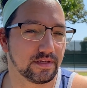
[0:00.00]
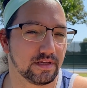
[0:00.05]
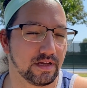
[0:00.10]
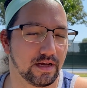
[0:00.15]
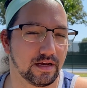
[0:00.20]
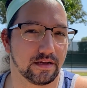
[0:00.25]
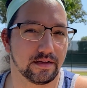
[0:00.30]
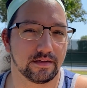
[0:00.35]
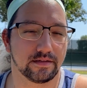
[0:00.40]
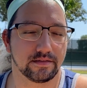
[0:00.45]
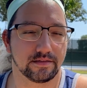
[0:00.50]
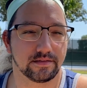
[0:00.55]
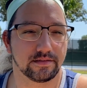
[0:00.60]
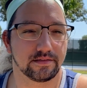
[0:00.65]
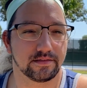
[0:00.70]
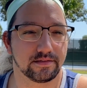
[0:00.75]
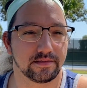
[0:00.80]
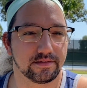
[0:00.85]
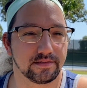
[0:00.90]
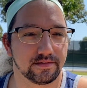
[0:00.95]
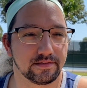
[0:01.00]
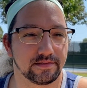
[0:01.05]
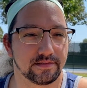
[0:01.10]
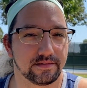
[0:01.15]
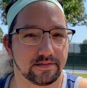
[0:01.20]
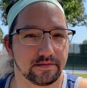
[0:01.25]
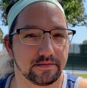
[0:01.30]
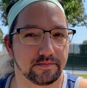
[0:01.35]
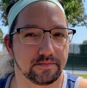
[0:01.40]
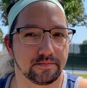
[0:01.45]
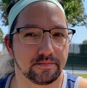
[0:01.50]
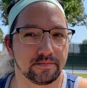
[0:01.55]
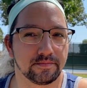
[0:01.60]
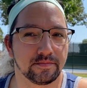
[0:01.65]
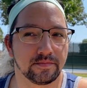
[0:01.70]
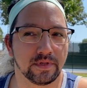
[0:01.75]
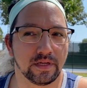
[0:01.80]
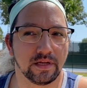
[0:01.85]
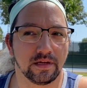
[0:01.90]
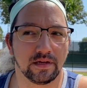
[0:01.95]
Is it based on anything?
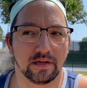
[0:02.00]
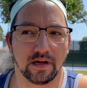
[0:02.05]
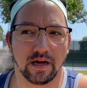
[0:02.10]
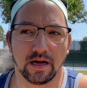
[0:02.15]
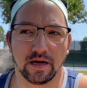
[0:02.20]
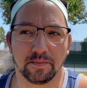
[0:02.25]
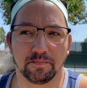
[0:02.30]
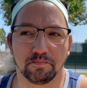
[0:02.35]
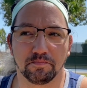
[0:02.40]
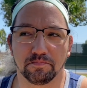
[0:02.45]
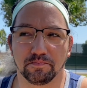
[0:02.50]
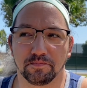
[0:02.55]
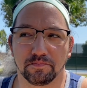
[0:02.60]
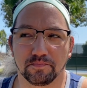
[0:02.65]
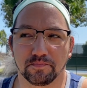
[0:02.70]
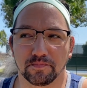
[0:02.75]
Um,